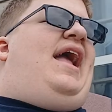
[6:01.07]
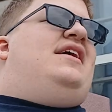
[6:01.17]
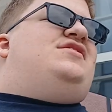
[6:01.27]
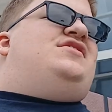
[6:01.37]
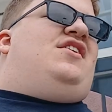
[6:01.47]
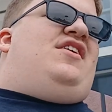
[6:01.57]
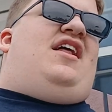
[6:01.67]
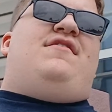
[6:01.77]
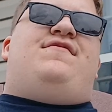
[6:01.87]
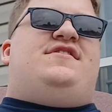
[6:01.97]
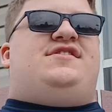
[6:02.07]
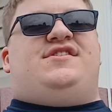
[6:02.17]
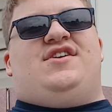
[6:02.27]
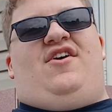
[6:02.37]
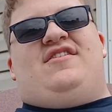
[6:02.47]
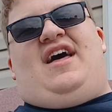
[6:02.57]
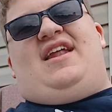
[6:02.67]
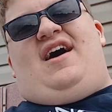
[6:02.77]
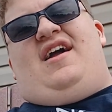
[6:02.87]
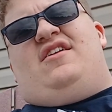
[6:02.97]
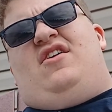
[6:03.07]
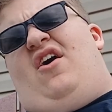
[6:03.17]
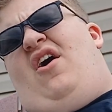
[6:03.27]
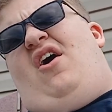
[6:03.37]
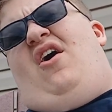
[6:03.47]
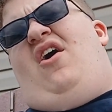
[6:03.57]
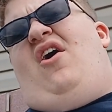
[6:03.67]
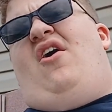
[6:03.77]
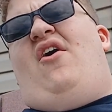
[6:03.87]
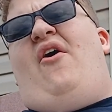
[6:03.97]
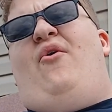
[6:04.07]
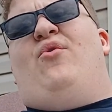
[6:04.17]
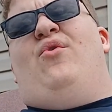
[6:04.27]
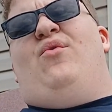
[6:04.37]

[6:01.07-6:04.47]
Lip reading: and silly, and it fits the song that I know